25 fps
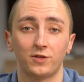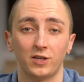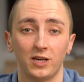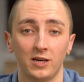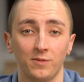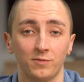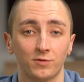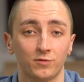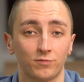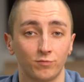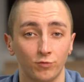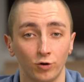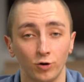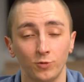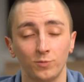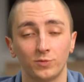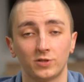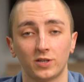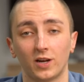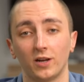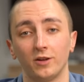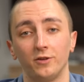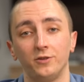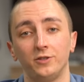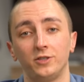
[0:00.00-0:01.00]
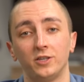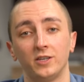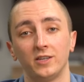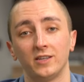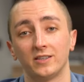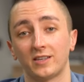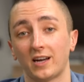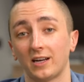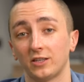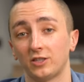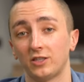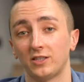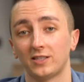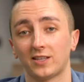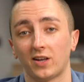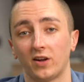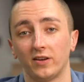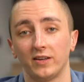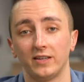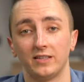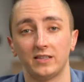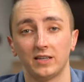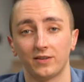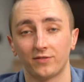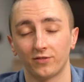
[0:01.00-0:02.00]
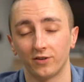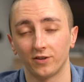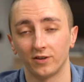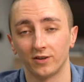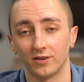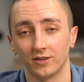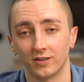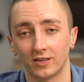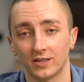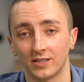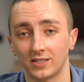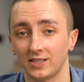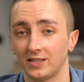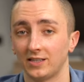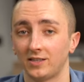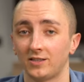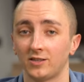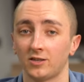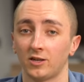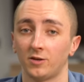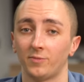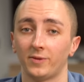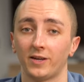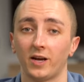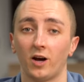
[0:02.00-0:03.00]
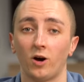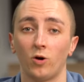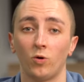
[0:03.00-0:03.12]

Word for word: Teams Room solution is actually slightly different, because this is going to be a